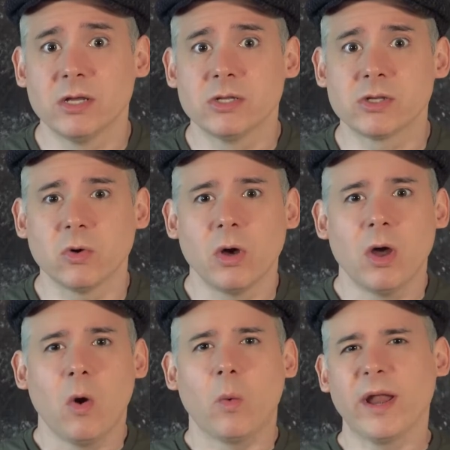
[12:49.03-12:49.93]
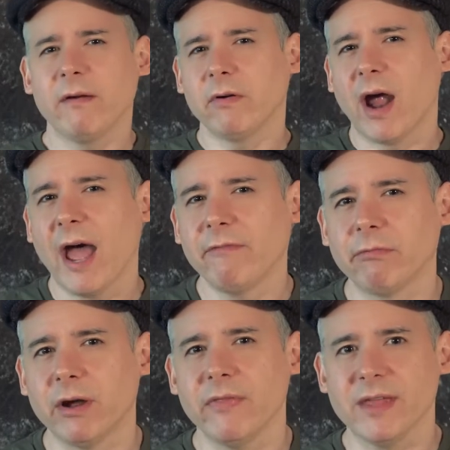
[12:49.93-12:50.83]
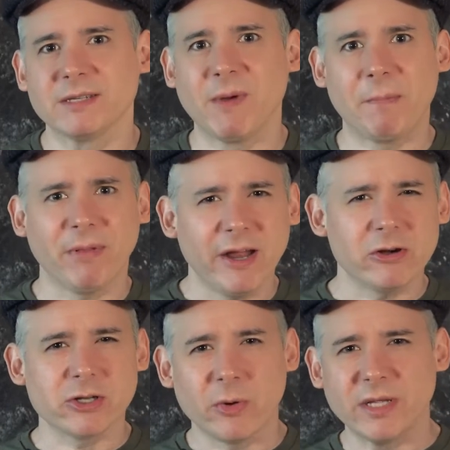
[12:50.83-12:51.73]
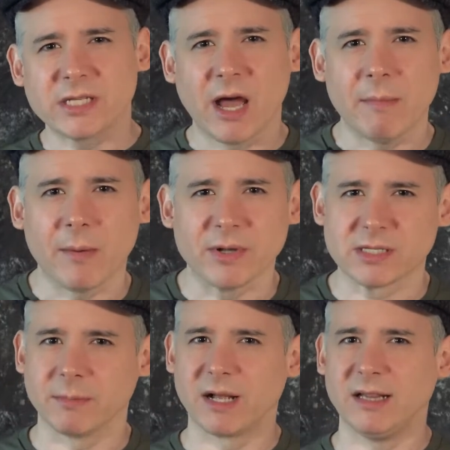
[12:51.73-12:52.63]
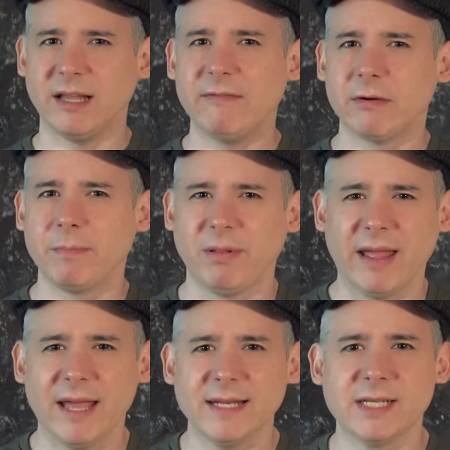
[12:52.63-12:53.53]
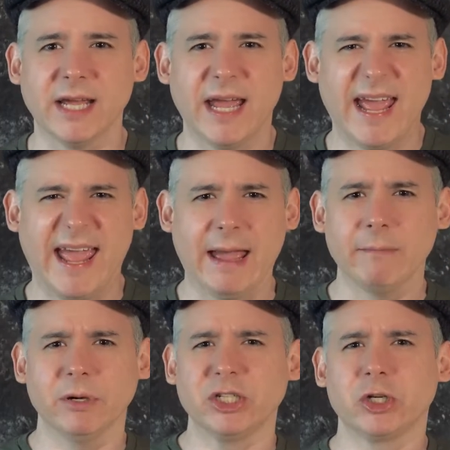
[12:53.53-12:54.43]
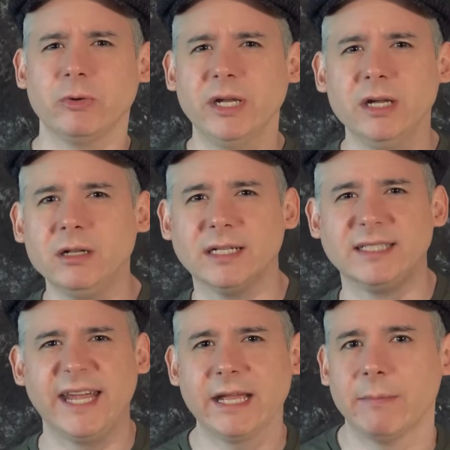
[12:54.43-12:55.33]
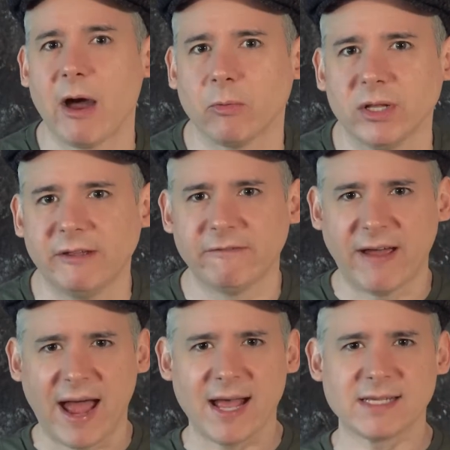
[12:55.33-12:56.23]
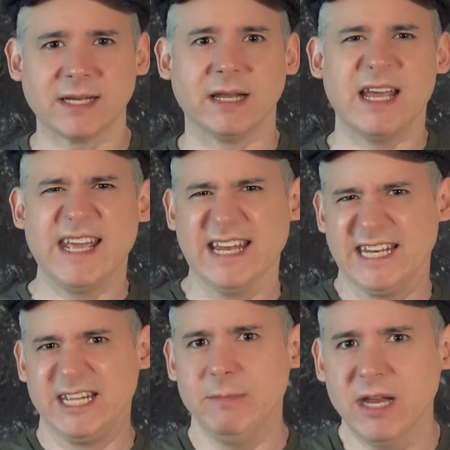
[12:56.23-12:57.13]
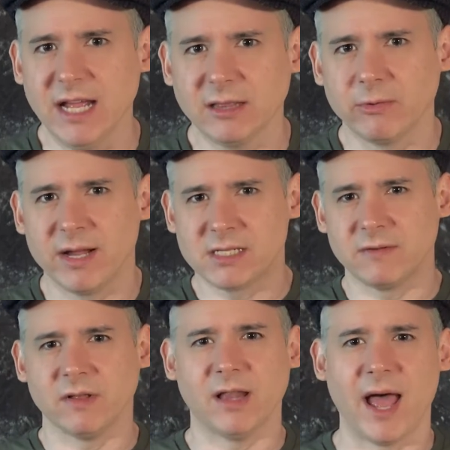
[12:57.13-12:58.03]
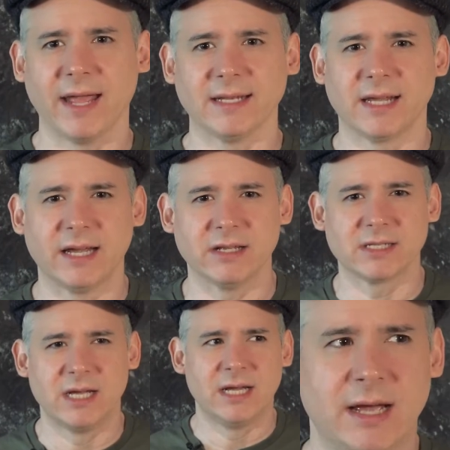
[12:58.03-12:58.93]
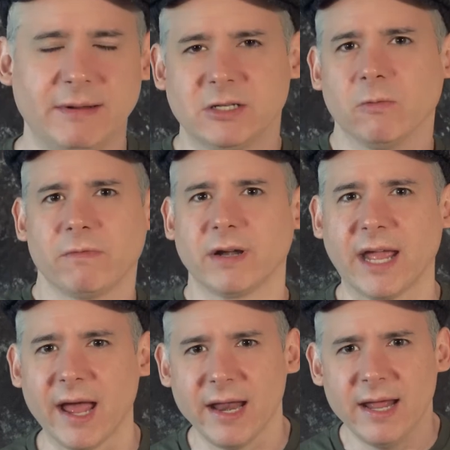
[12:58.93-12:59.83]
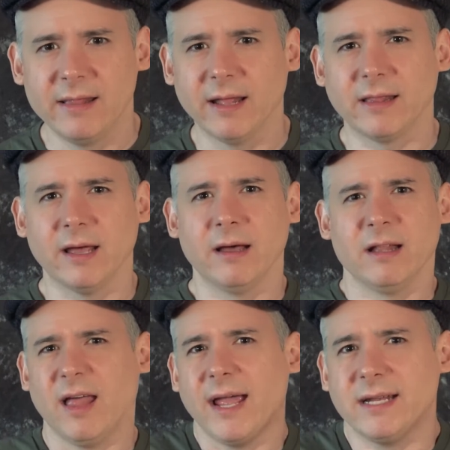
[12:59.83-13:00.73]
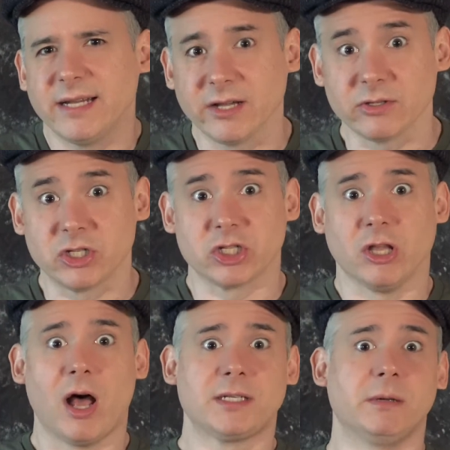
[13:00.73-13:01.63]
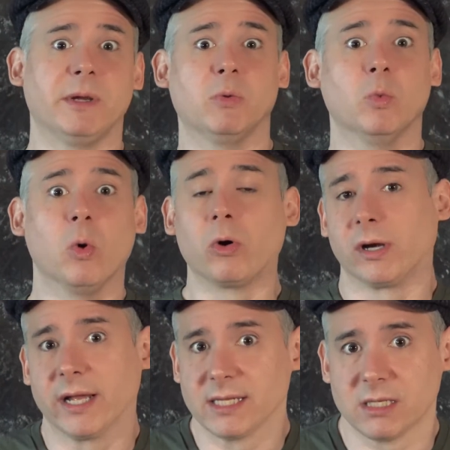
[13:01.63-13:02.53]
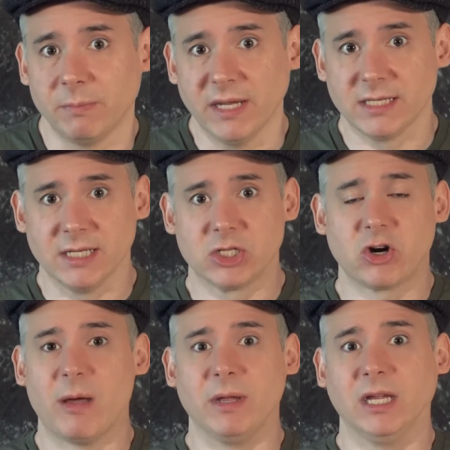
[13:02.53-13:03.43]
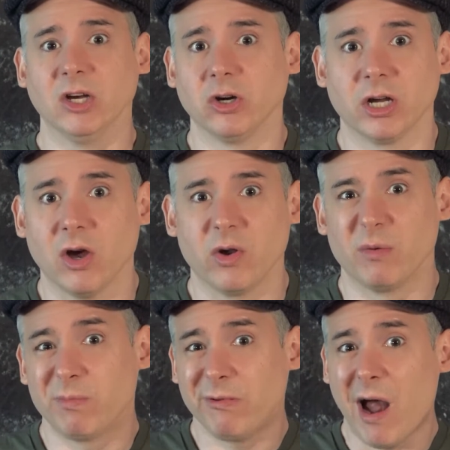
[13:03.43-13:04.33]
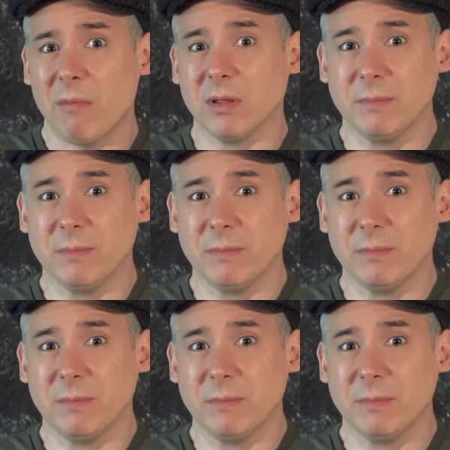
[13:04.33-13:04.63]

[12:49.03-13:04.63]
So whenever I've run this, my players always come up with some clever plan to ambush Creel and take him out really fast and intimidate the rest of the Lion Tails. I mean, don't forget that the Lion Tails just lost a big war against the PC's tribe a year ago and are probably